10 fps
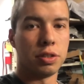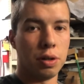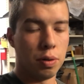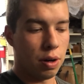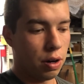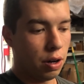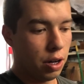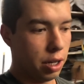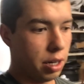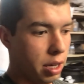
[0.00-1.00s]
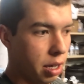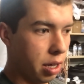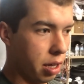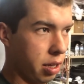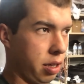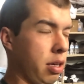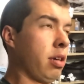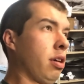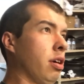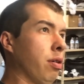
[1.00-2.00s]
So on,
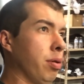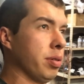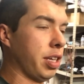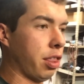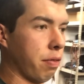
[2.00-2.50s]
what was that?